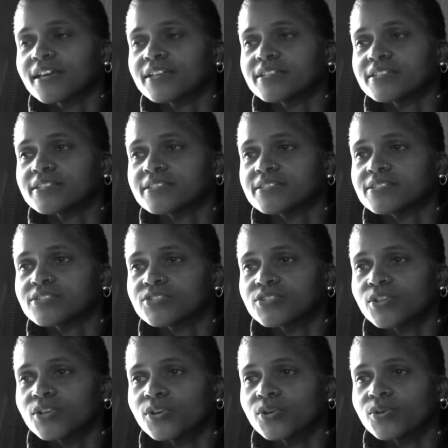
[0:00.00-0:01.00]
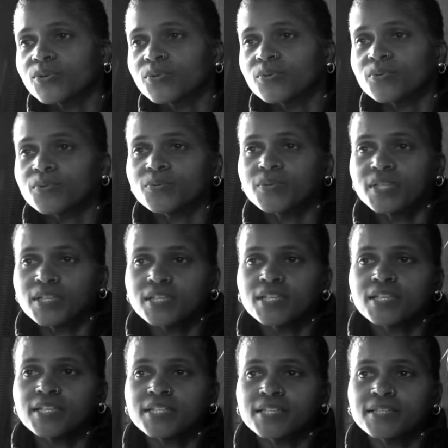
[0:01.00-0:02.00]
And so
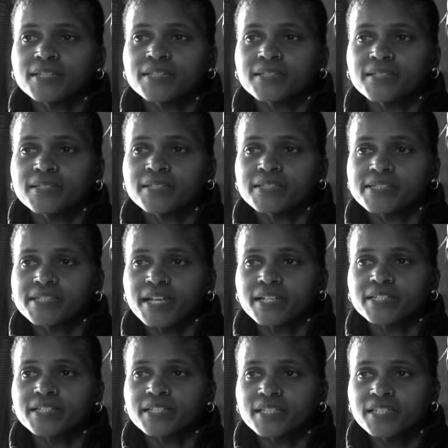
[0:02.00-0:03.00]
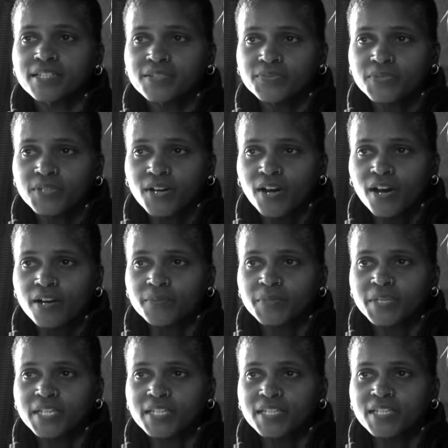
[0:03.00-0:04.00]
then he decided to leave the
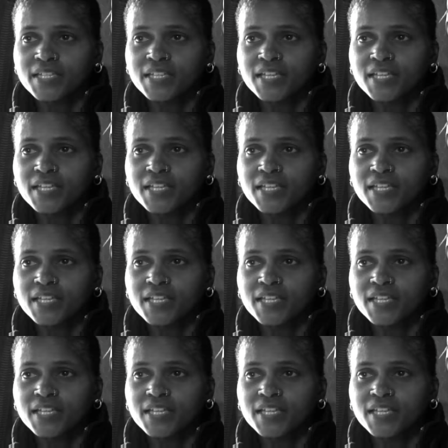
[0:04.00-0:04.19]
army